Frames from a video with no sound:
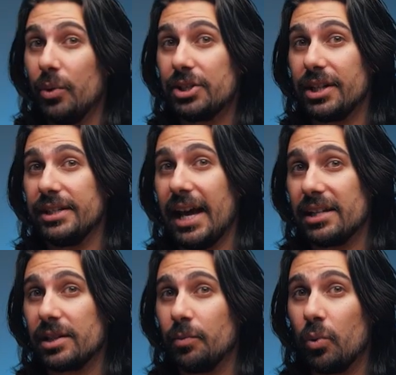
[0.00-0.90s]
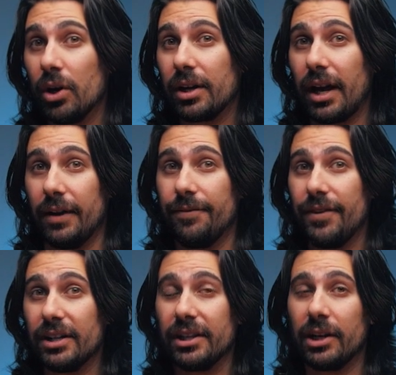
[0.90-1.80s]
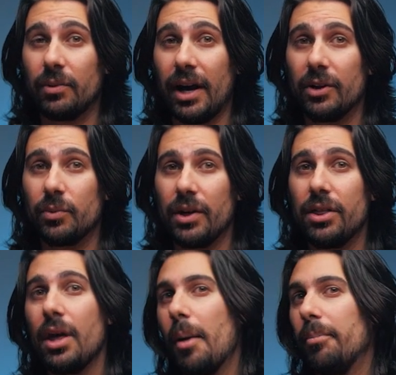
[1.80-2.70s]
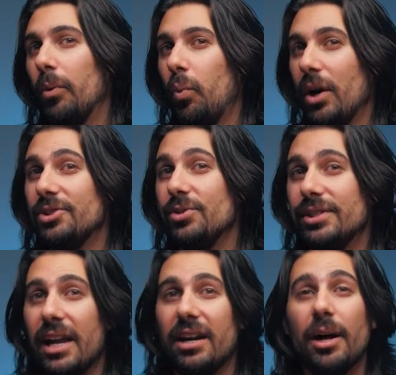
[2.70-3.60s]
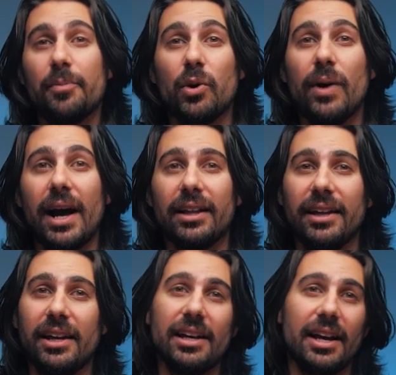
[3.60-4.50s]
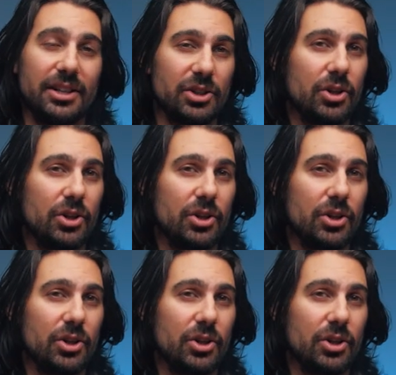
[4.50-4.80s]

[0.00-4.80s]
which can take some work and fiddling around with, but once you set it up correctly, it's